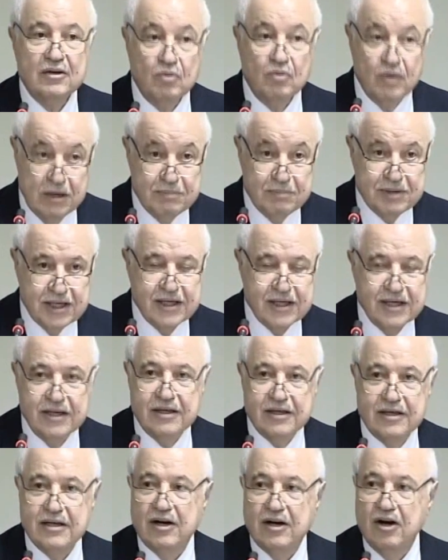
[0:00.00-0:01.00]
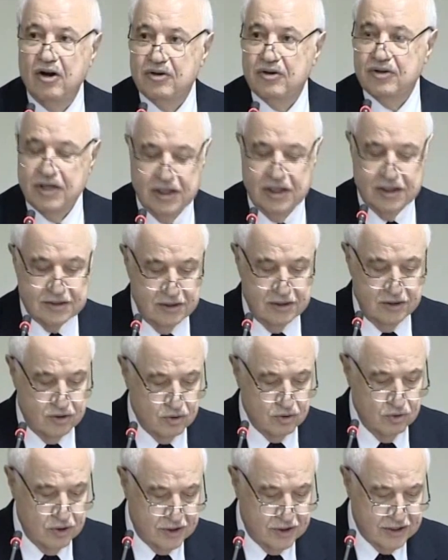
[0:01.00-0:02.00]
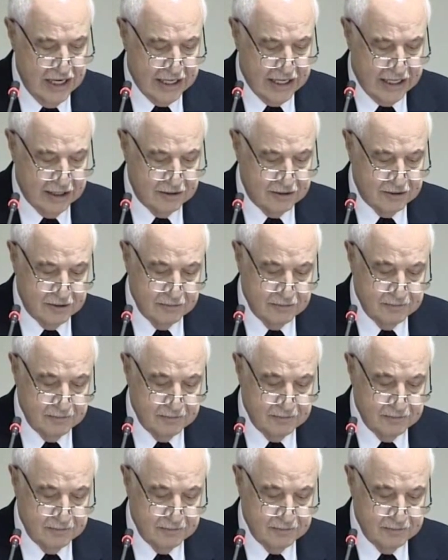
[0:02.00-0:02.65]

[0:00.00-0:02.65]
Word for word: will be here on the June 2nd.